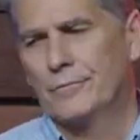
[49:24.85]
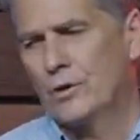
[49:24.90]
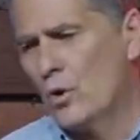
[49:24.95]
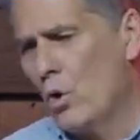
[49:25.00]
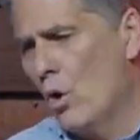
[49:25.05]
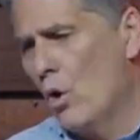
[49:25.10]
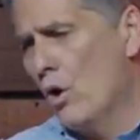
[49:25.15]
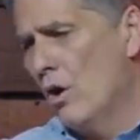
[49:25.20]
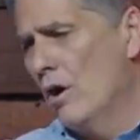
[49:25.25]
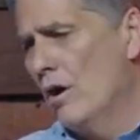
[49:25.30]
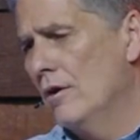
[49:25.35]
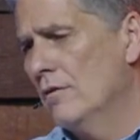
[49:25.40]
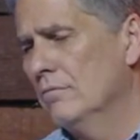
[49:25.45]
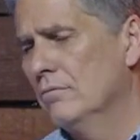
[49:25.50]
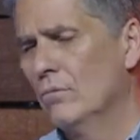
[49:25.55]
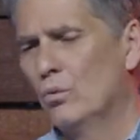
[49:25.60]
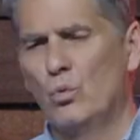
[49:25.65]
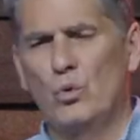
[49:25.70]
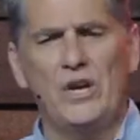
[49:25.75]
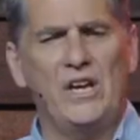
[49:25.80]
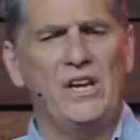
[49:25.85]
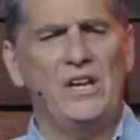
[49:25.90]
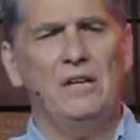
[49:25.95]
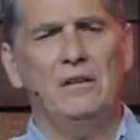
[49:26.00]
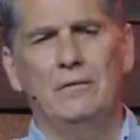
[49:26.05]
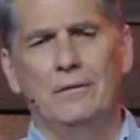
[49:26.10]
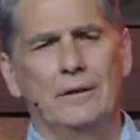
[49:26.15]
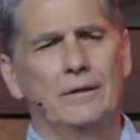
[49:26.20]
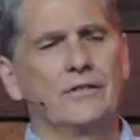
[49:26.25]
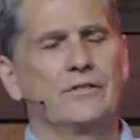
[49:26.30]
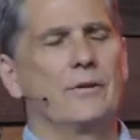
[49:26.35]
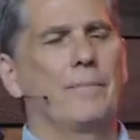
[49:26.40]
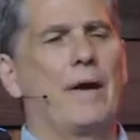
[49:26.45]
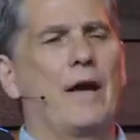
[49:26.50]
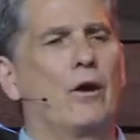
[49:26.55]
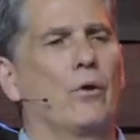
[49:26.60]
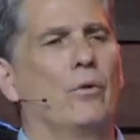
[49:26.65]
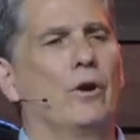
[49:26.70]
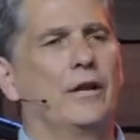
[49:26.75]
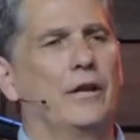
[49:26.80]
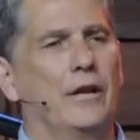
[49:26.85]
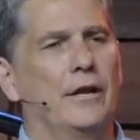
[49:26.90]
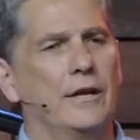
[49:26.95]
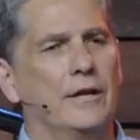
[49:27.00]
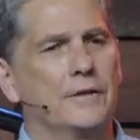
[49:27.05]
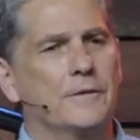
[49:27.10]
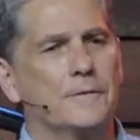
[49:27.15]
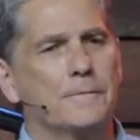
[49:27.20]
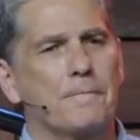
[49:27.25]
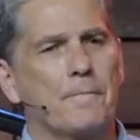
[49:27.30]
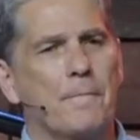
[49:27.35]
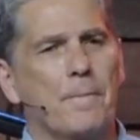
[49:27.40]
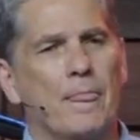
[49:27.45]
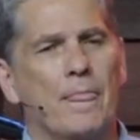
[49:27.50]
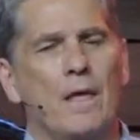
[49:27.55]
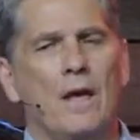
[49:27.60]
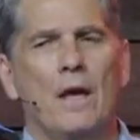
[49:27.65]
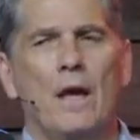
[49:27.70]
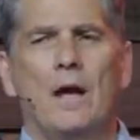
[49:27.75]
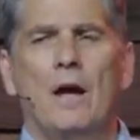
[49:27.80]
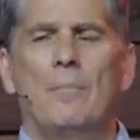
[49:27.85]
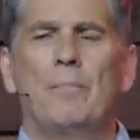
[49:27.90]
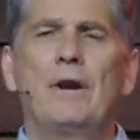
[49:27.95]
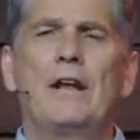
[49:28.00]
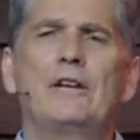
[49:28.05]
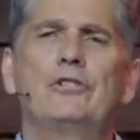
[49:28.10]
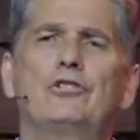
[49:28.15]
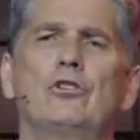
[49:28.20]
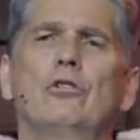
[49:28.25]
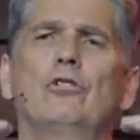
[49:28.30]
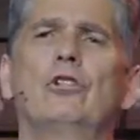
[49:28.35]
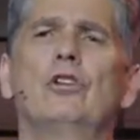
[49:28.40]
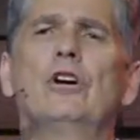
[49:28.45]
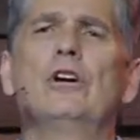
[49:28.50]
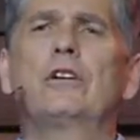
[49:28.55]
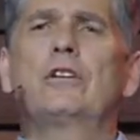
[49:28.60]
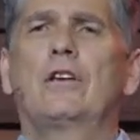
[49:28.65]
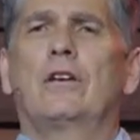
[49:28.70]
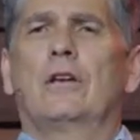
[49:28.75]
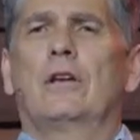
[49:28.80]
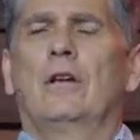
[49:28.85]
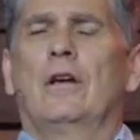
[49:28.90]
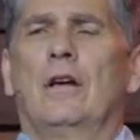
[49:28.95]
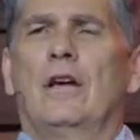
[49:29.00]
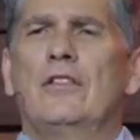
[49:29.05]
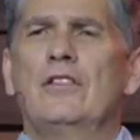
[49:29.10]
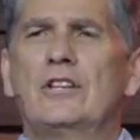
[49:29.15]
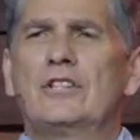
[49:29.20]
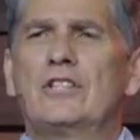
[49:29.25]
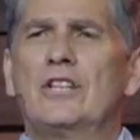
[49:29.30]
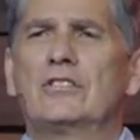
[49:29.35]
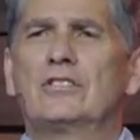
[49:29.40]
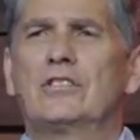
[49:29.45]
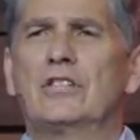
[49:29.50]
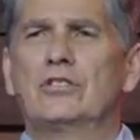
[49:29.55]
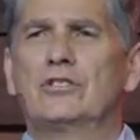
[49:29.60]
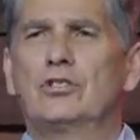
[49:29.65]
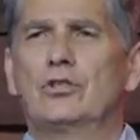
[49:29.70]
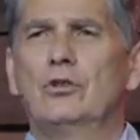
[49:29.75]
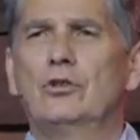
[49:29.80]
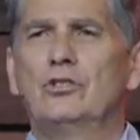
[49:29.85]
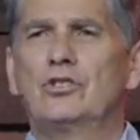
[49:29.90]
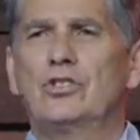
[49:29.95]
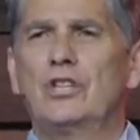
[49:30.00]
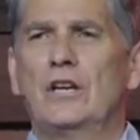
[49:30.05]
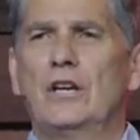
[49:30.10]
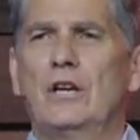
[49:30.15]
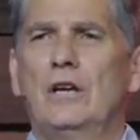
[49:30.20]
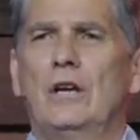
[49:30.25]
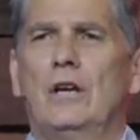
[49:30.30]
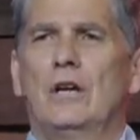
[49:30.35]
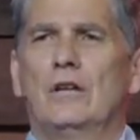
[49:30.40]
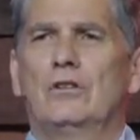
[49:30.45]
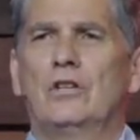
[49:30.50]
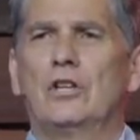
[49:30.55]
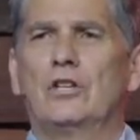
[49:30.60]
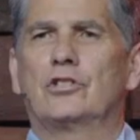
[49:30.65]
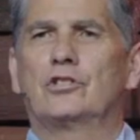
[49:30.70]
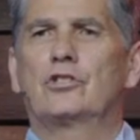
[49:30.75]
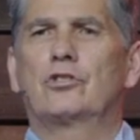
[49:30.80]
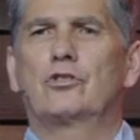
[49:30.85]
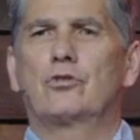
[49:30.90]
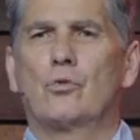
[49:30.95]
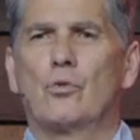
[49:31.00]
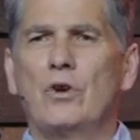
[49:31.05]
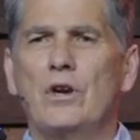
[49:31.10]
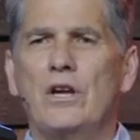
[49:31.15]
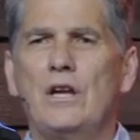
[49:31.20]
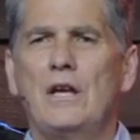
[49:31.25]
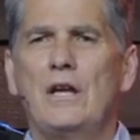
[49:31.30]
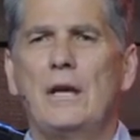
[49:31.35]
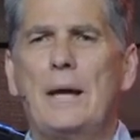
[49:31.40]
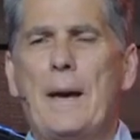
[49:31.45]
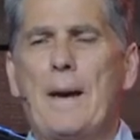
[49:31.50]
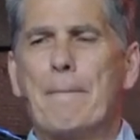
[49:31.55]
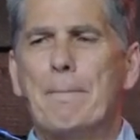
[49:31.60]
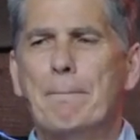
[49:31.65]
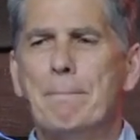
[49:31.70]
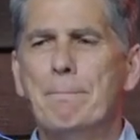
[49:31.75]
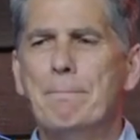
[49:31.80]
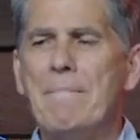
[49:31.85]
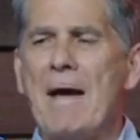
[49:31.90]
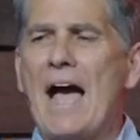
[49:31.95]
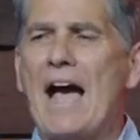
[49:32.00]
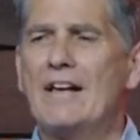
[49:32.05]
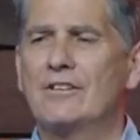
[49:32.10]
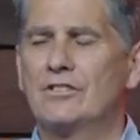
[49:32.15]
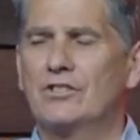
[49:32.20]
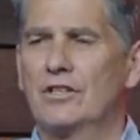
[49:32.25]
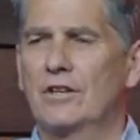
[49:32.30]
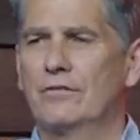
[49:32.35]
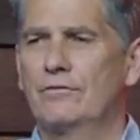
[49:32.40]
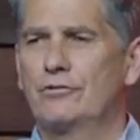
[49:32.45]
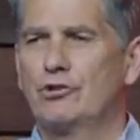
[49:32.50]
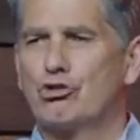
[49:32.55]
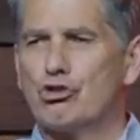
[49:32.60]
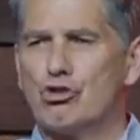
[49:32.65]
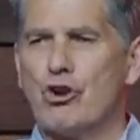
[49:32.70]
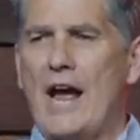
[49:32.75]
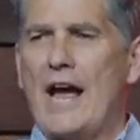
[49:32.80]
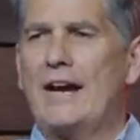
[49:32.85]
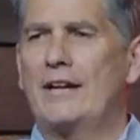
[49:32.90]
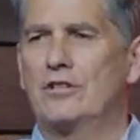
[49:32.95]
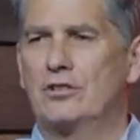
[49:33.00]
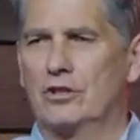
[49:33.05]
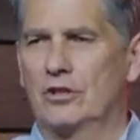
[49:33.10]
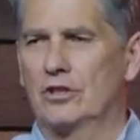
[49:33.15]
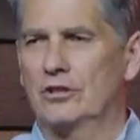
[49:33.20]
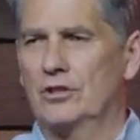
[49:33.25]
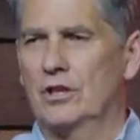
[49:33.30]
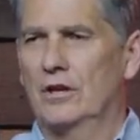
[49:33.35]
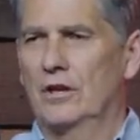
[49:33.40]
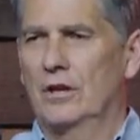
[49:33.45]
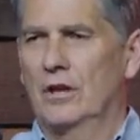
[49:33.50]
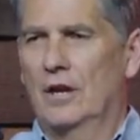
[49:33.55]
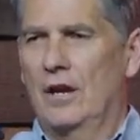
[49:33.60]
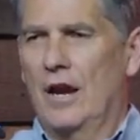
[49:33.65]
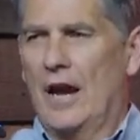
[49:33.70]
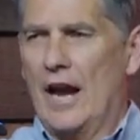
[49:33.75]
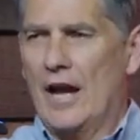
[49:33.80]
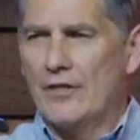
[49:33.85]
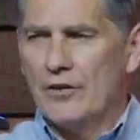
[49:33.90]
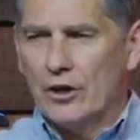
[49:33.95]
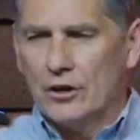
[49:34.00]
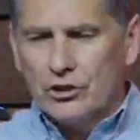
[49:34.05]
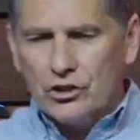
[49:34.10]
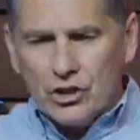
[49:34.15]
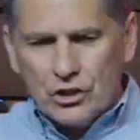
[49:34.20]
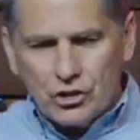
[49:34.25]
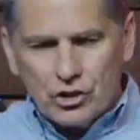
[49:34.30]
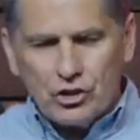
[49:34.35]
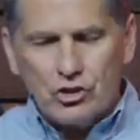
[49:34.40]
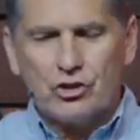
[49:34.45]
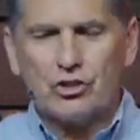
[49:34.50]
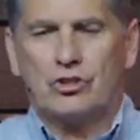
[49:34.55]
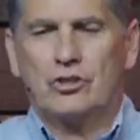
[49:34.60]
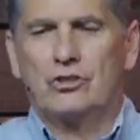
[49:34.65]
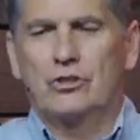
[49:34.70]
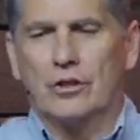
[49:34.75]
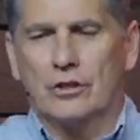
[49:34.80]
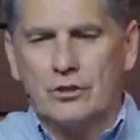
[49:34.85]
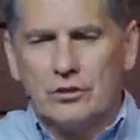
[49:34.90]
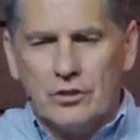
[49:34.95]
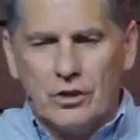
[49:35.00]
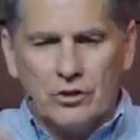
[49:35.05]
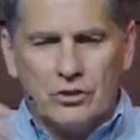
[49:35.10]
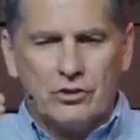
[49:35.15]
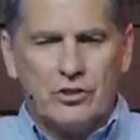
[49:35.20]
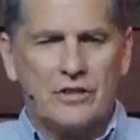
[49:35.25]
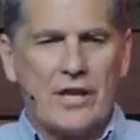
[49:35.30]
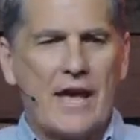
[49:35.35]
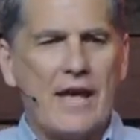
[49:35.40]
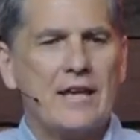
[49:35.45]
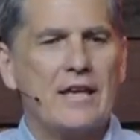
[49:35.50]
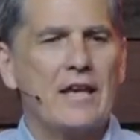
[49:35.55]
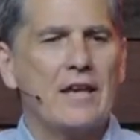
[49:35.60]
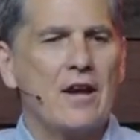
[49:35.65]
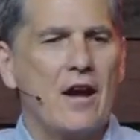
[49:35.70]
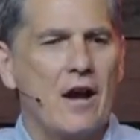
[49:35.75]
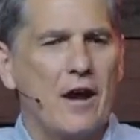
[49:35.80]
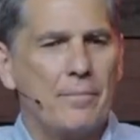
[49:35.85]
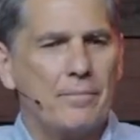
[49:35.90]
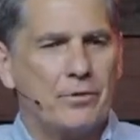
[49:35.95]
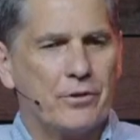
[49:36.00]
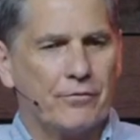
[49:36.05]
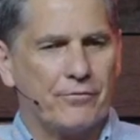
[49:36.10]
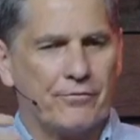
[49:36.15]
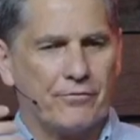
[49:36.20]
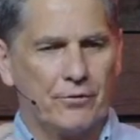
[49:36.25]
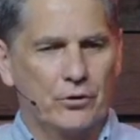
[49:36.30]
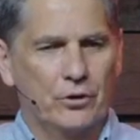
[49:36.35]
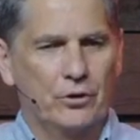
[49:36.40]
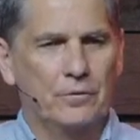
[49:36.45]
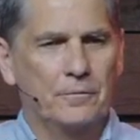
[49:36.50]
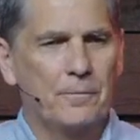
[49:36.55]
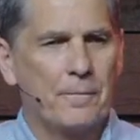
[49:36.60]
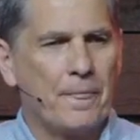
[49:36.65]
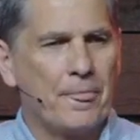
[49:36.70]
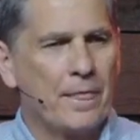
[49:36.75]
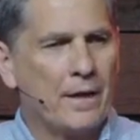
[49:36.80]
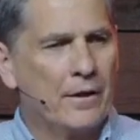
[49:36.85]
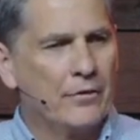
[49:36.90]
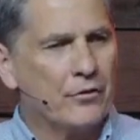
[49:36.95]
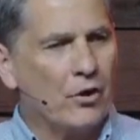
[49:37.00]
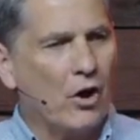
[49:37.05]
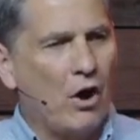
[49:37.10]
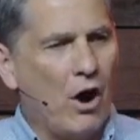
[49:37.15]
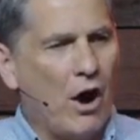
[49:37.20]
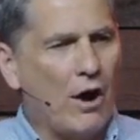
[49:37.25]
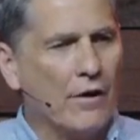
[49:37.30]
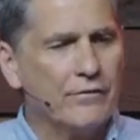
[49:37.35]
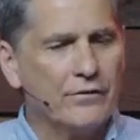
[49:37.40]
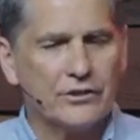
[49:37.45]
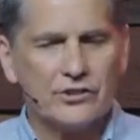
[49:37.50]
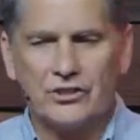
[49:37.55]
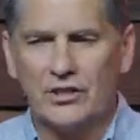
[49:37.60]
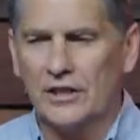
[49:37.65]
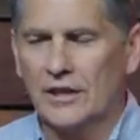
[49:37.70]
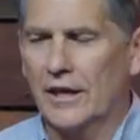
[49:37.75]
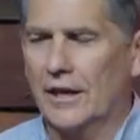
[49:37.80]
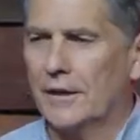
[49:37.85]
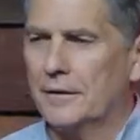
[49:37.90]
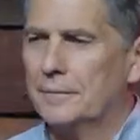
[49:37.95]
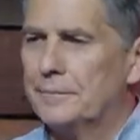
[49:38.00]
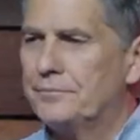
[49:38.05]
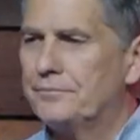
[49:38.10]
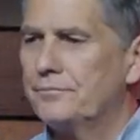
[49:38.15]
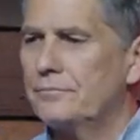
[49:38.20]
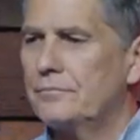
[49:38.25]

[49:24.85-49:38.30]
Corn, wheat, it doesn't matter what it is. But as you look in the distance, you see these three massive tractors, and they're just they're, they're taking up the fruit. They're harvesting it.